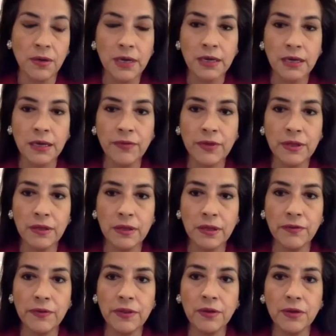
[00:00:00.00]
even
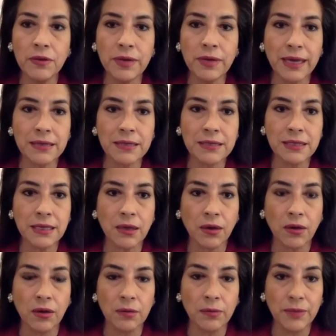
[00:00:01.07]
though you can't see
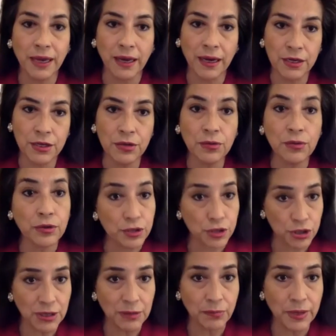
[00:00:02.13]
all behind you, or it
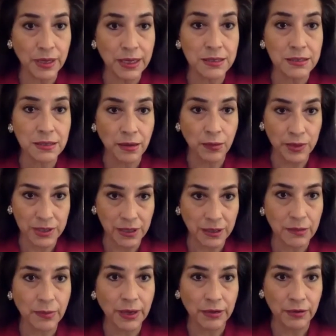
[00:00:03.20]
shouldn't be, because we talked
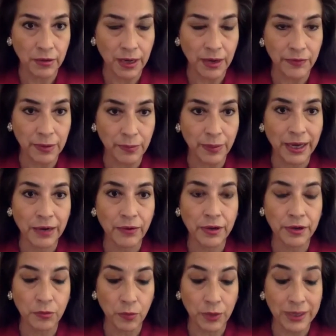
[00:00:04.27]
about, you know, having a
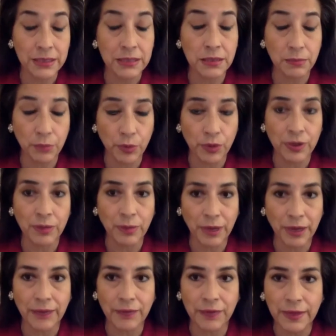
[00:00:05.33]
background and what is important about
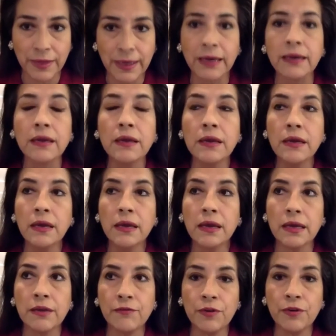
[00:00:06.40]
having that.
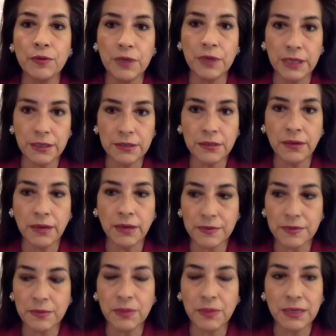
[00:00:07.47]
If you need to have
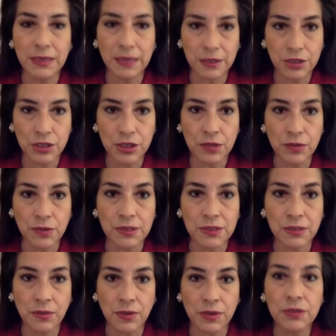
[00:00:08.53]
something next to you that's
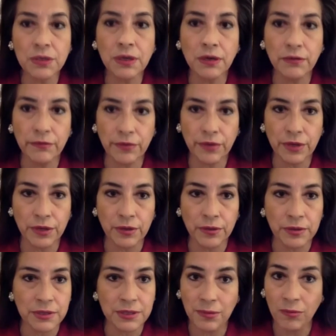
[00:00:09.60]
going to comfort you in
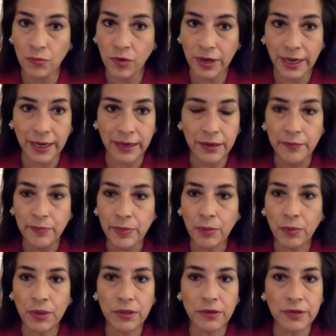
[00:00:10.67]
some way,
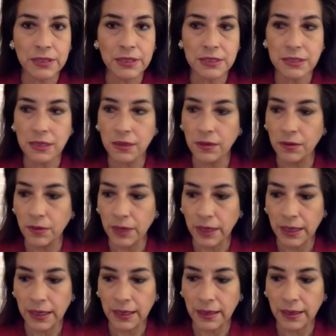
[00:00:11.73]
whether it's, you know, a